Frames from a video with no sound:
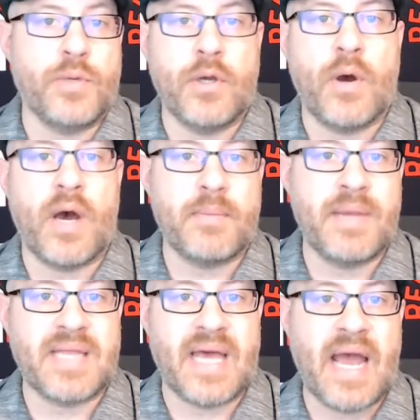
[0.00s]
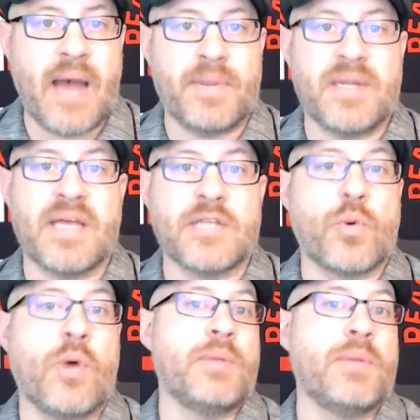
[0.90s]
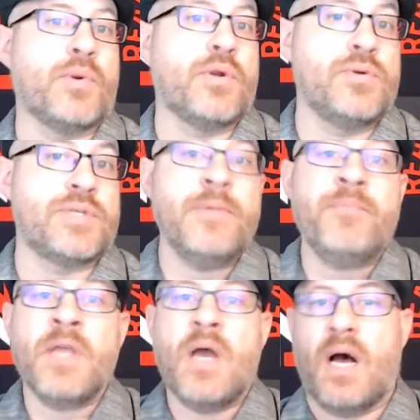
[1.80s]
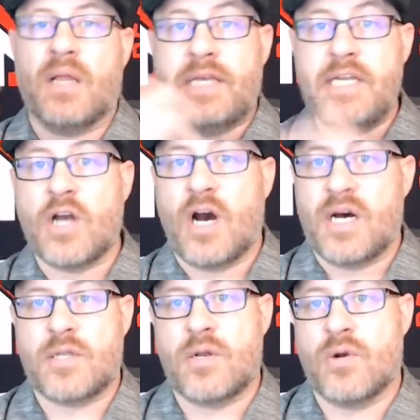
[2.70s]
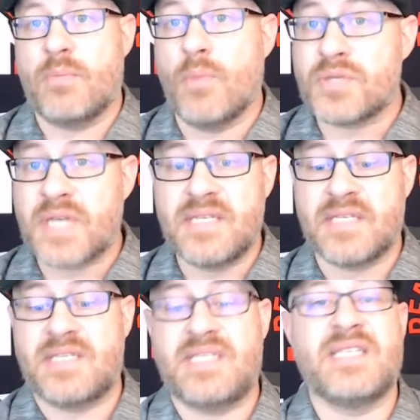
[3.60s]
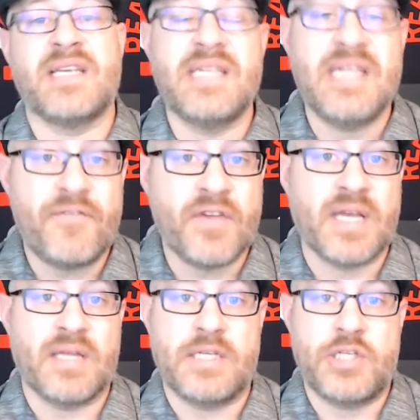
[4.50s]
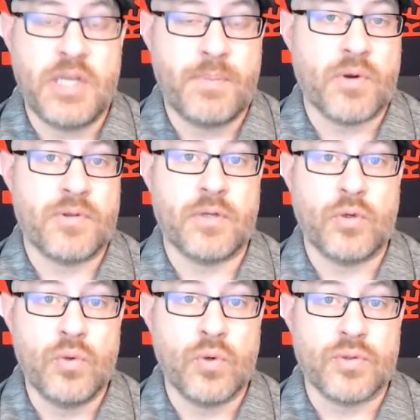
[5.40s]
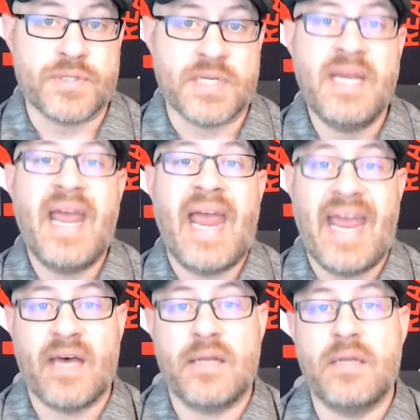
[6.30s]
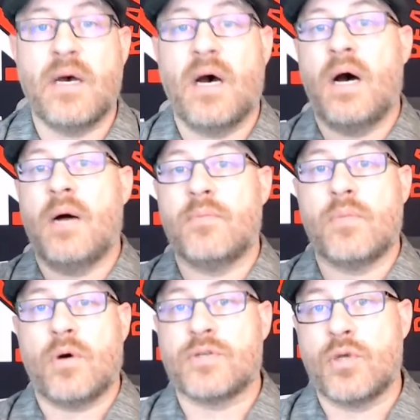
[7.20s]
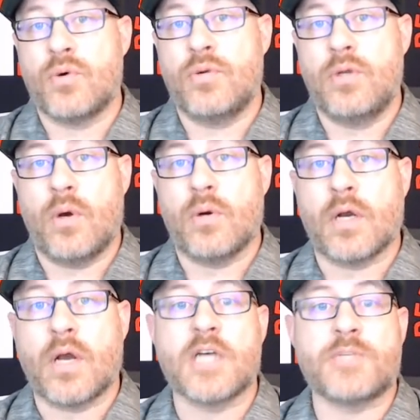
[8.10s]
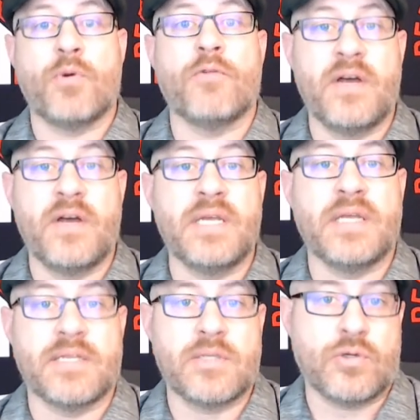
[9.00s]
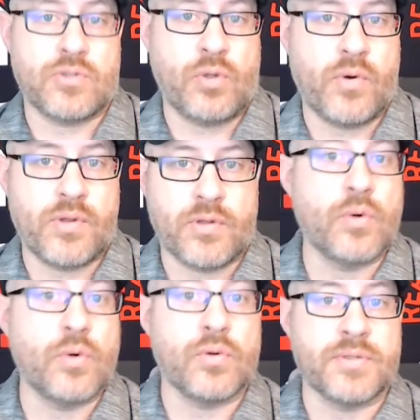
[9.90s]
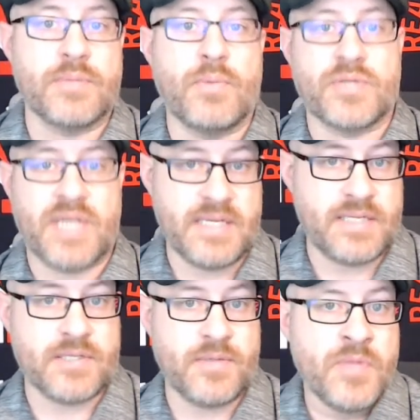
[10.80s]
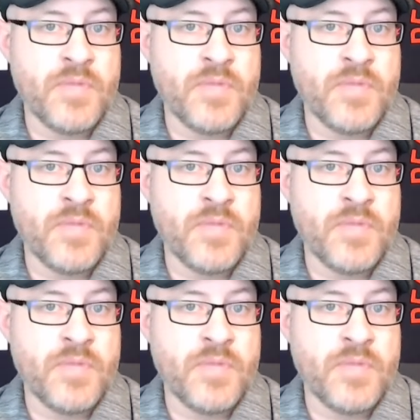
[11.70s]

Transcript: We know how to make that happen. And that's why we can produce lead costs that are in most cases significantly cheaper than Google's. And also, a cost per funding that's also lower than Google's in most cases.